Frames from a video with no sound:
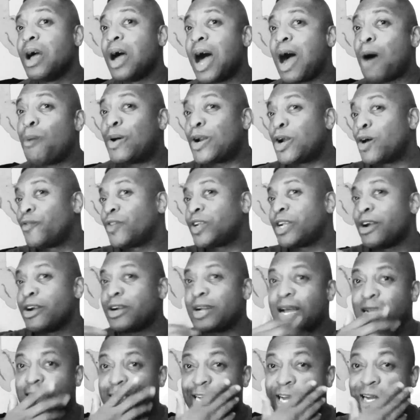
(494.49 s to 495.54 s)
I went over there
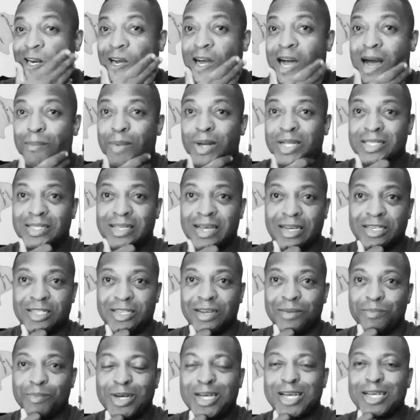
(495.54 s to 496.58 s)
and I checked the comment
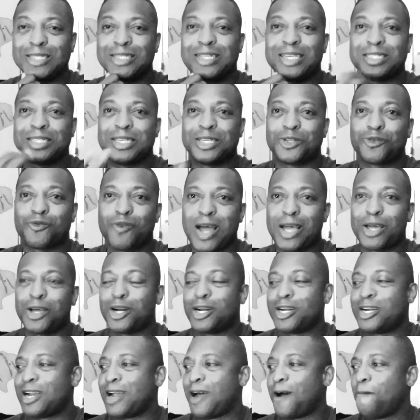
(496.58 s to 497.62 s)
section because this is
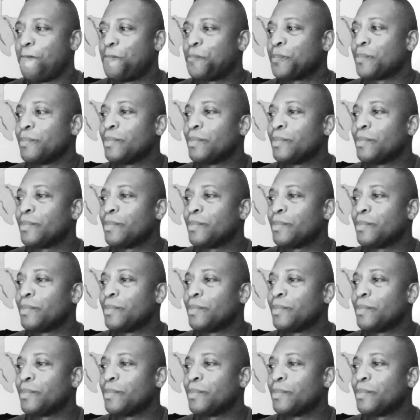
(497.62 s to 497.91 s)
regular now.